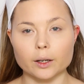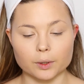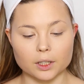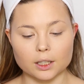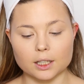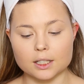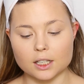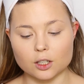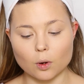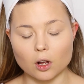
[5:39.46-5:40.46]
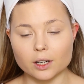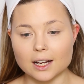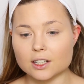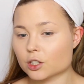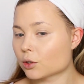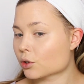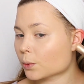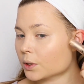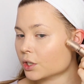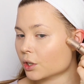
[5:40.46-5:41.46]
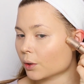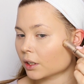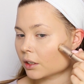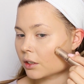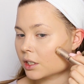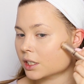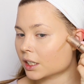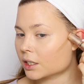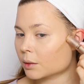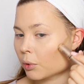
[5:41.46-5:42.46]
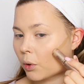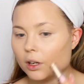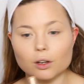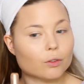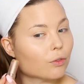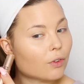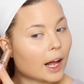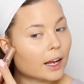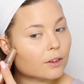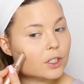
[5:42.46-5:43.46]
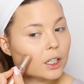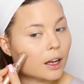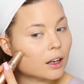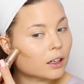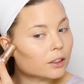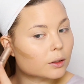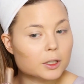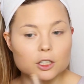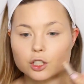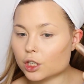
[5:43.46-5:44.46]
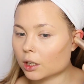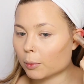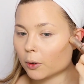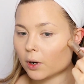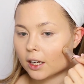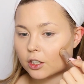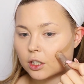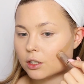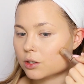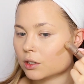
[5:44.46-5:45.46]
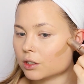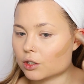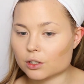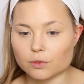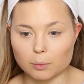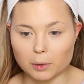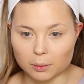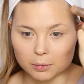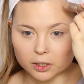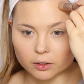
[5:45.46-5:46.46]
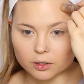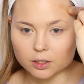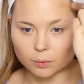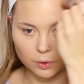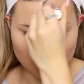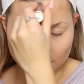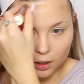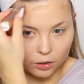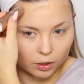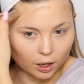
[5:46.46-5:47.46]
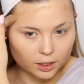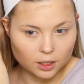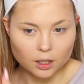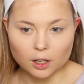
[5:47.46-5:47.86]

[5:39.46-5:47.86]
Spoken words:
right, we're gonna continue on as usual. So a little 6.5 to get a little bit of cheekbone action. So this is just from Bare Minerals, and we'll take it across